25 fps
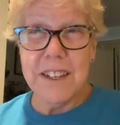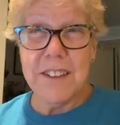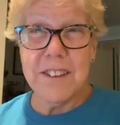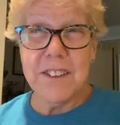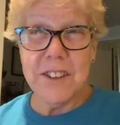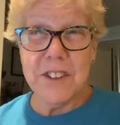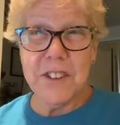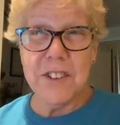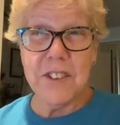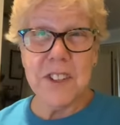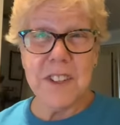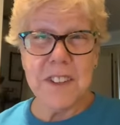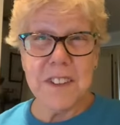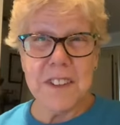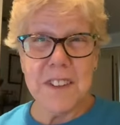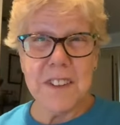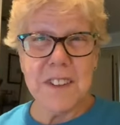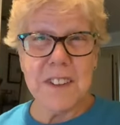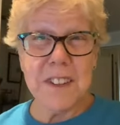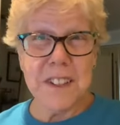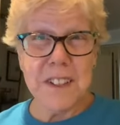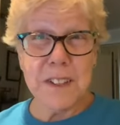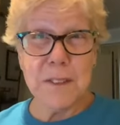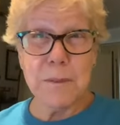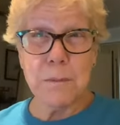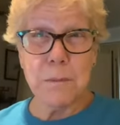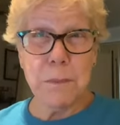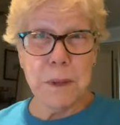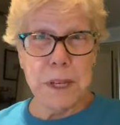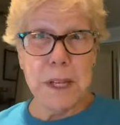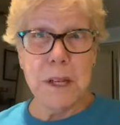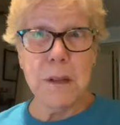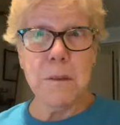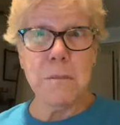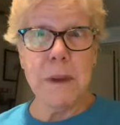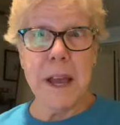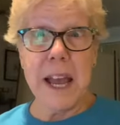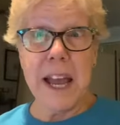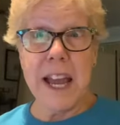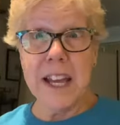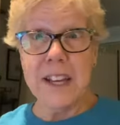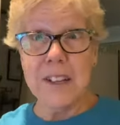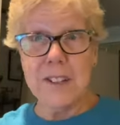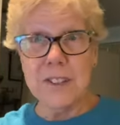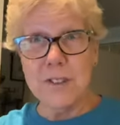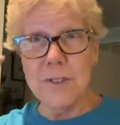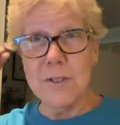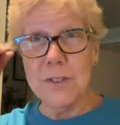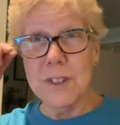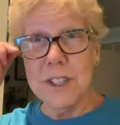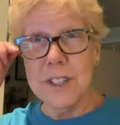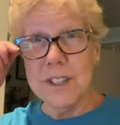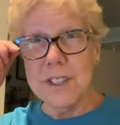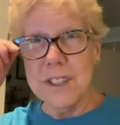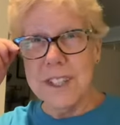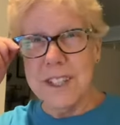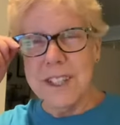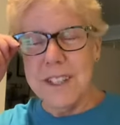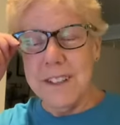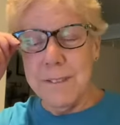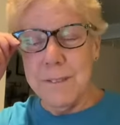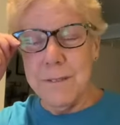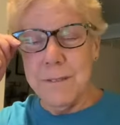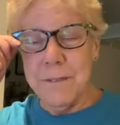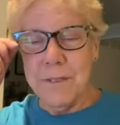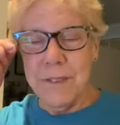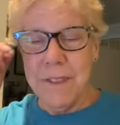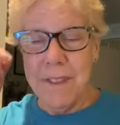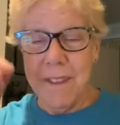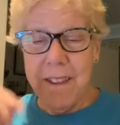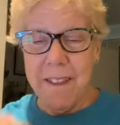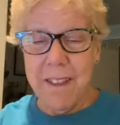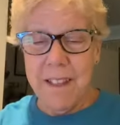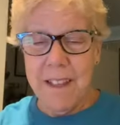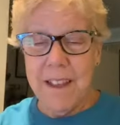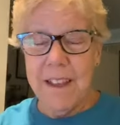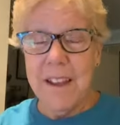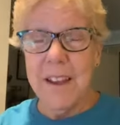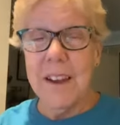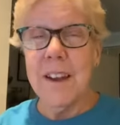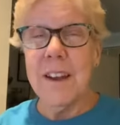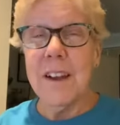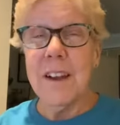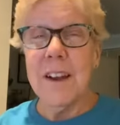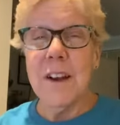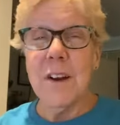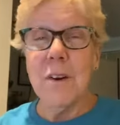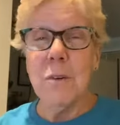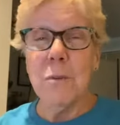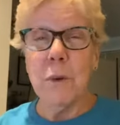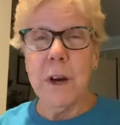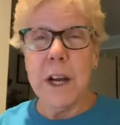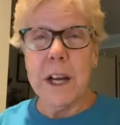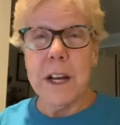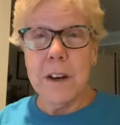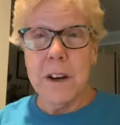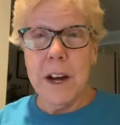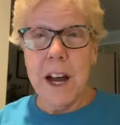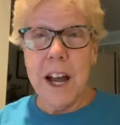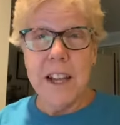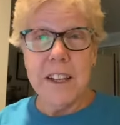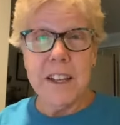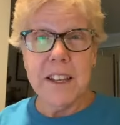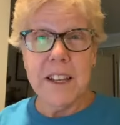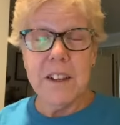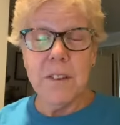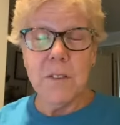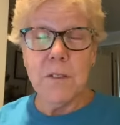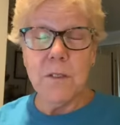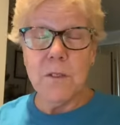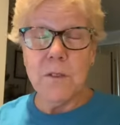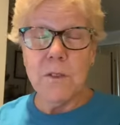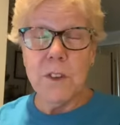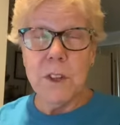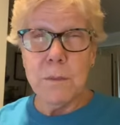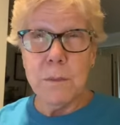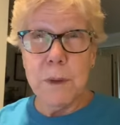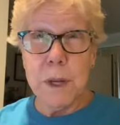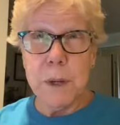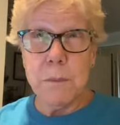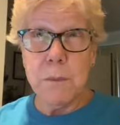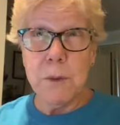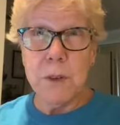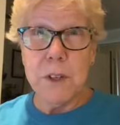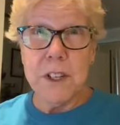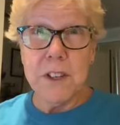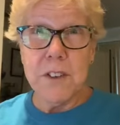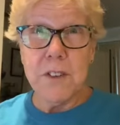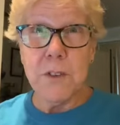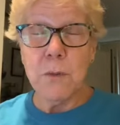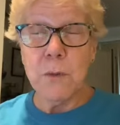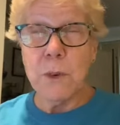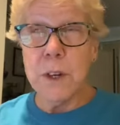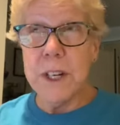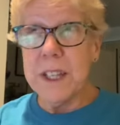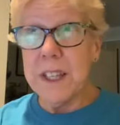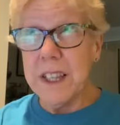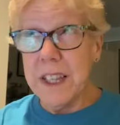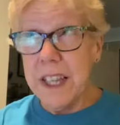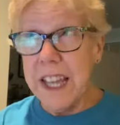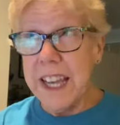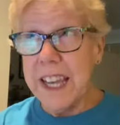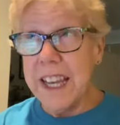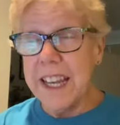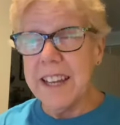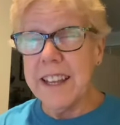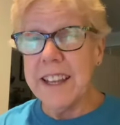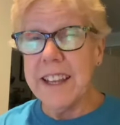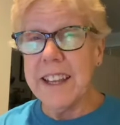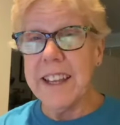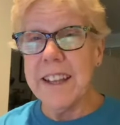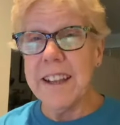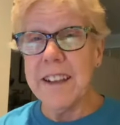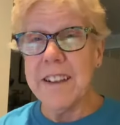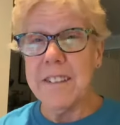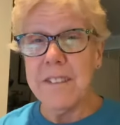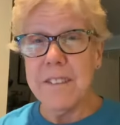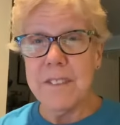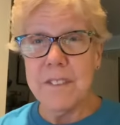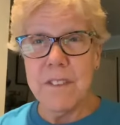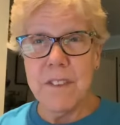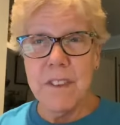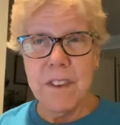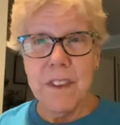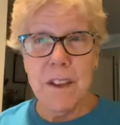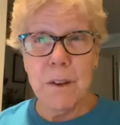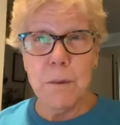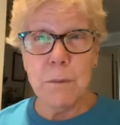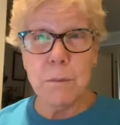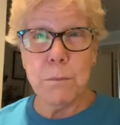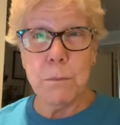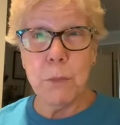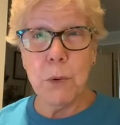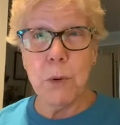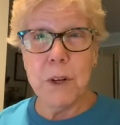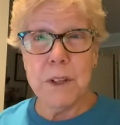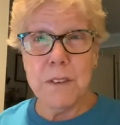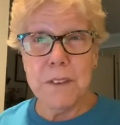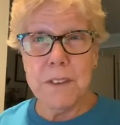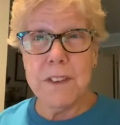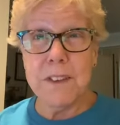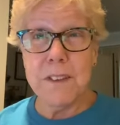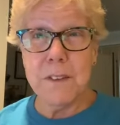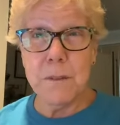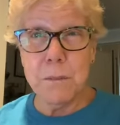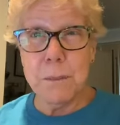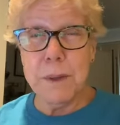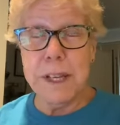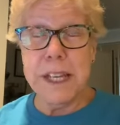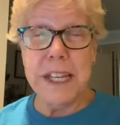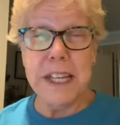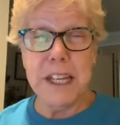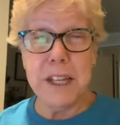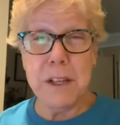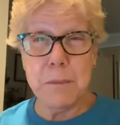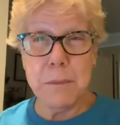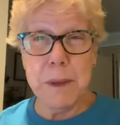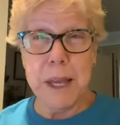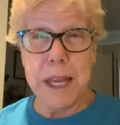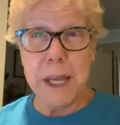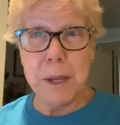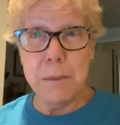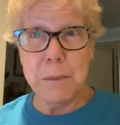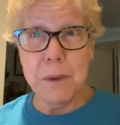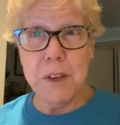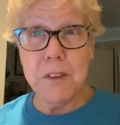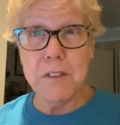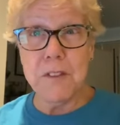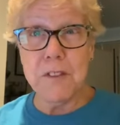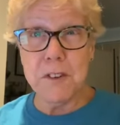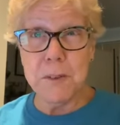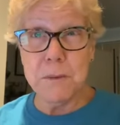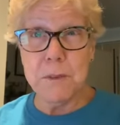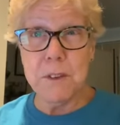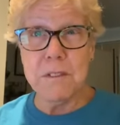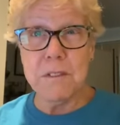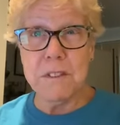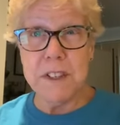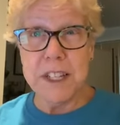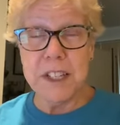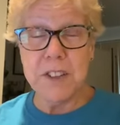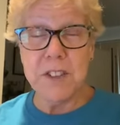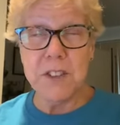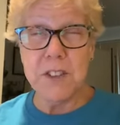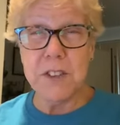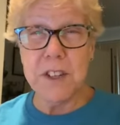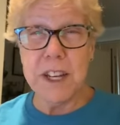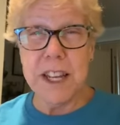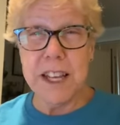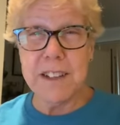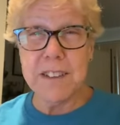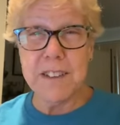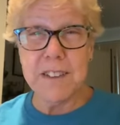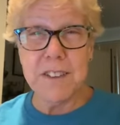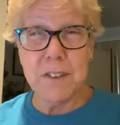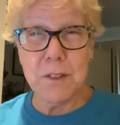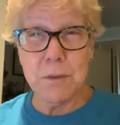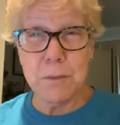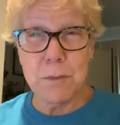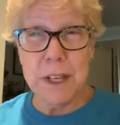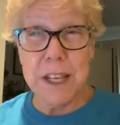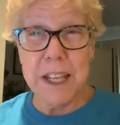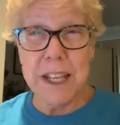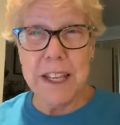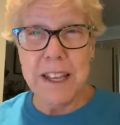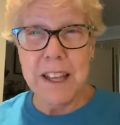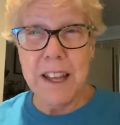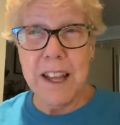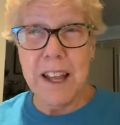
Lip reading: They're just bean bags, really. Well, I can remember this one lady bought this Beanie Baby from the vendor next to me.